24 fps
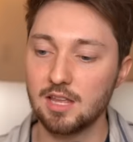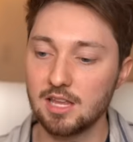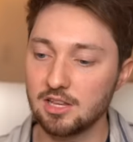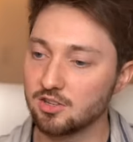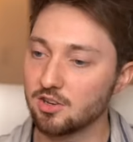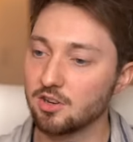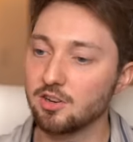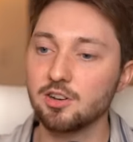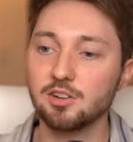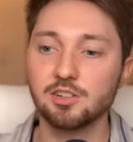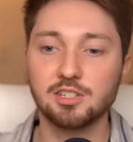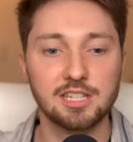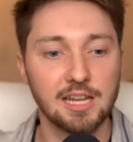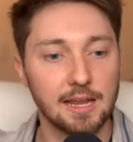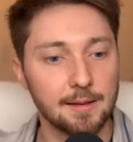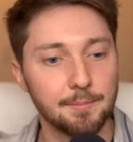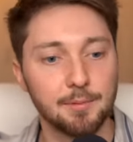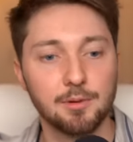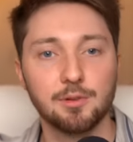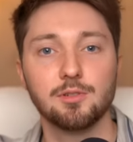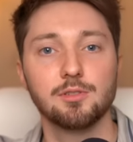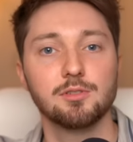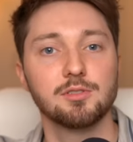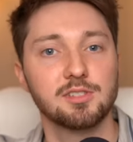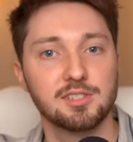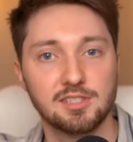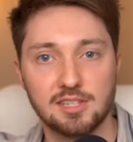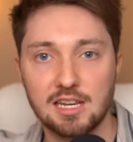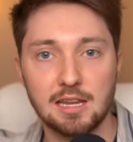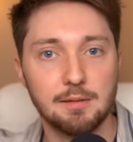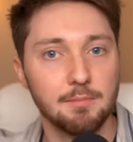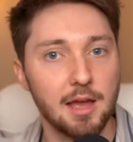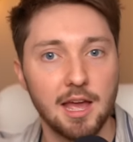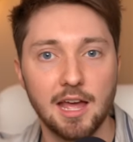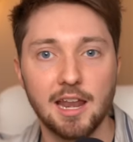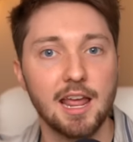These are your typical
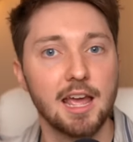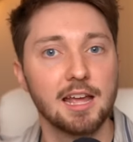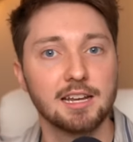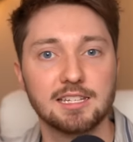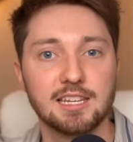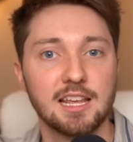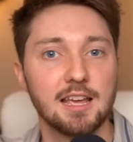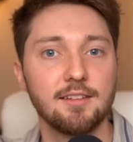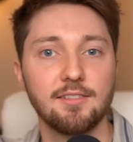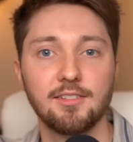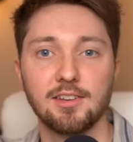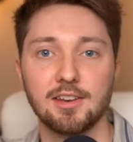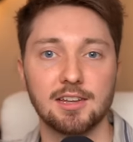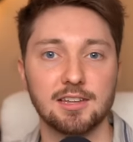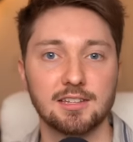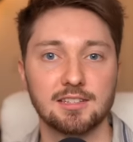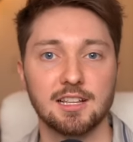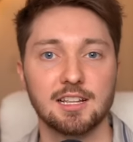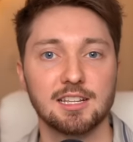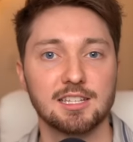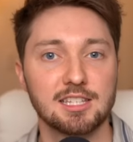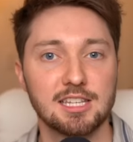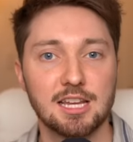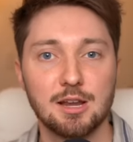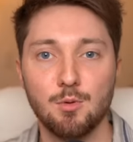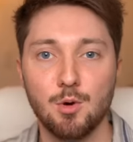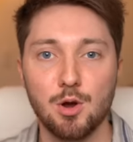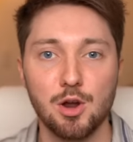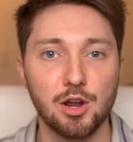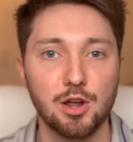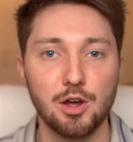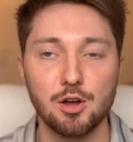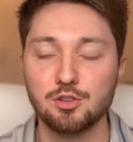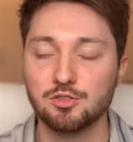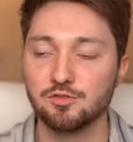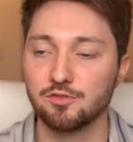seamen activities. Let's see where
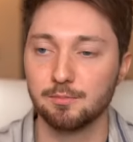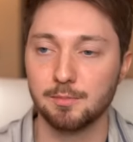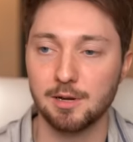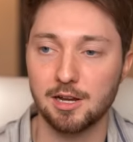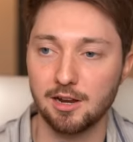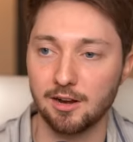it goes from